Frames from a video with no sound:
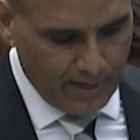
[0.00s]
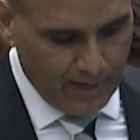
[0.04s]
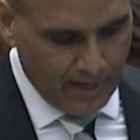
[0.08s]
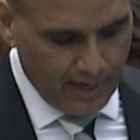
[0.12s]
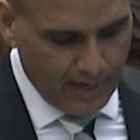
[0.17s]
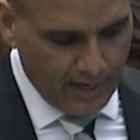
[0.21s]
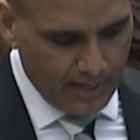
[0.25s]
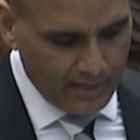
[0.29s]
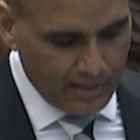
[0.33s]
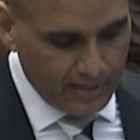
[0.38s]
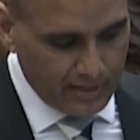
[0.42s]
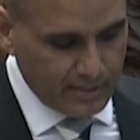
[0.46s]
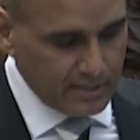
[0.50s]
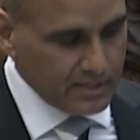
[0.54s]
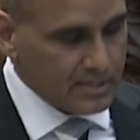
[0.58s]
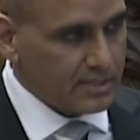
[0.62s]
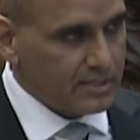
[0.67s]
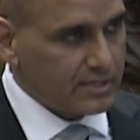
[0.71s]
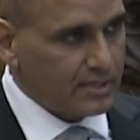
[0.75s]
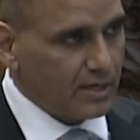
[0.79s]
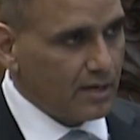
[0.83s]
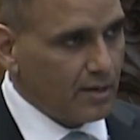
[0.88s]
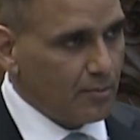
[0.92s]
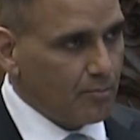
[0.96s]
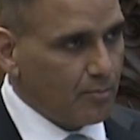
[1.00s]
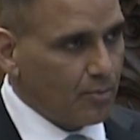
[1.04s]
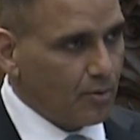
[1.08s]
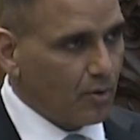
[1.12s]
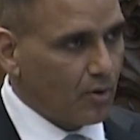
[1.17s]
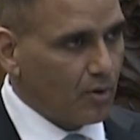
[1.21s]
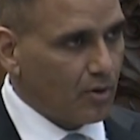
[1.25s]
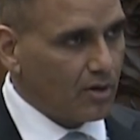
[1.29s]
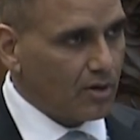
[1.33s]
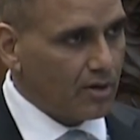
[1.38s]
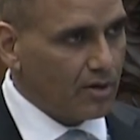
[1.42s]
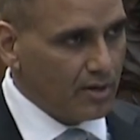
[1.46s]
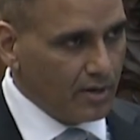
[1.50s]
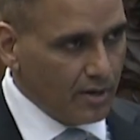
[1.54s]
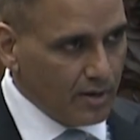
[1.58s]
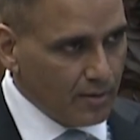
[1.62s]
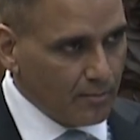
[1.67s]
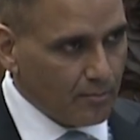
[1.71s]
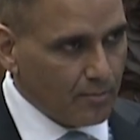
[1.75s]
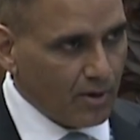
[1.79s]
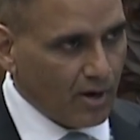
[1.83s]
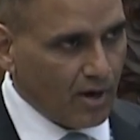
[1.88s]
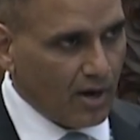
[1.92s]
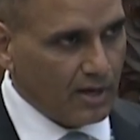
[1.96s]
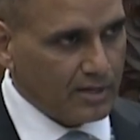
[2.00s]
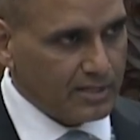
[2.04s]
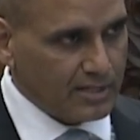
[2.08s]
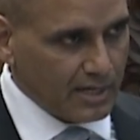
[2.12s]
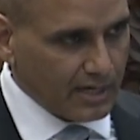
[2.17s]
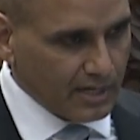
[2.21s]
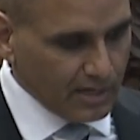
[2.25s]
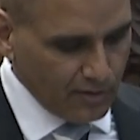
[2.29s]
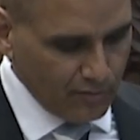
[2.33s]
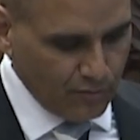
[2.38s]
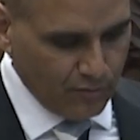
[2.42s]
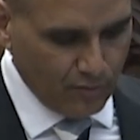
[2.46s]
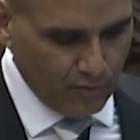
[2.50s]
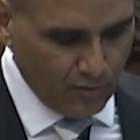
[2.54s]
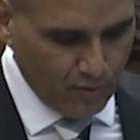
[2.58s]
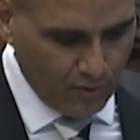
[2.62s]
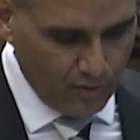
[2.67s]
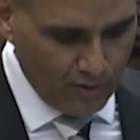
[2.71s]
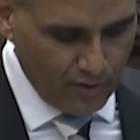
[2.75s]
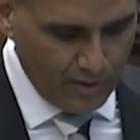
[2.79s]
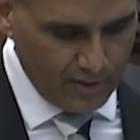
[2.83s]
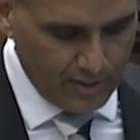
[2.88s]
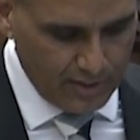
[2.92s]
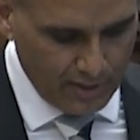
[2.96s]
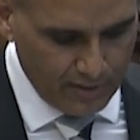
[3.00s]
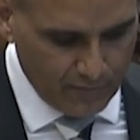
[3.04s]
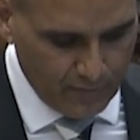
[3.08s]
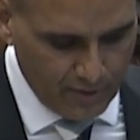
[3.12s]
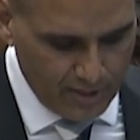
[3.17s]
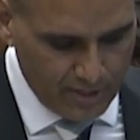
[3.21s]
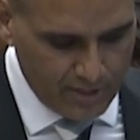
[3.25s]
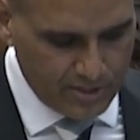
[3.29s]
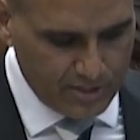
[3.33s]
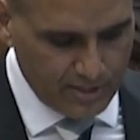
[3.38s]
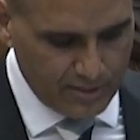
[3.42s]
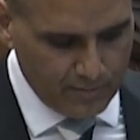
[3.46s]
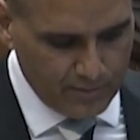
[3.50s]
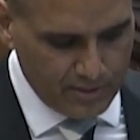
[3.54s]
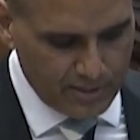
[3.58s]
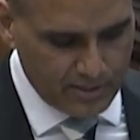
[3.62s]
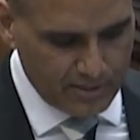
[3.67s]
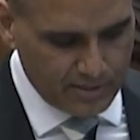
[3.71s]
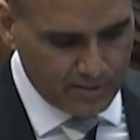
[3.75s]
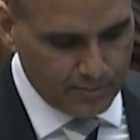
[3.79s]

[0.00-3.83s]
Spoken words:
and this is an important project for the region, Mr.